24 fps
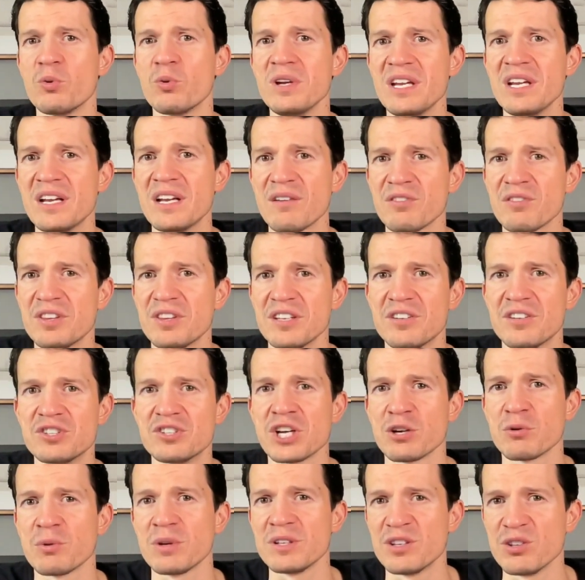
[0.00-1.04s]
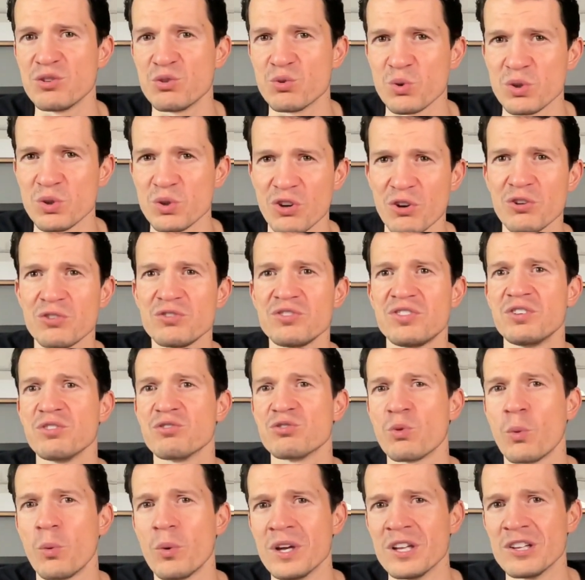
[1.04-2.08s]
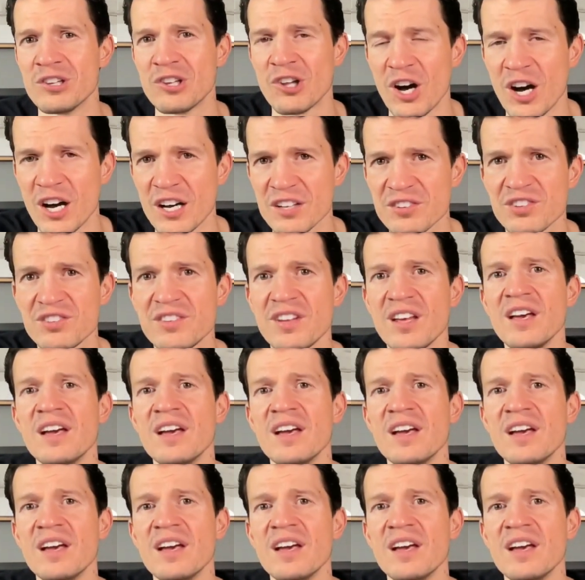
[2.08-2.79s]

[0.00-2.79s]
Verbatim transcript: We need everything to generate yeah. these returns. Here's what we lost.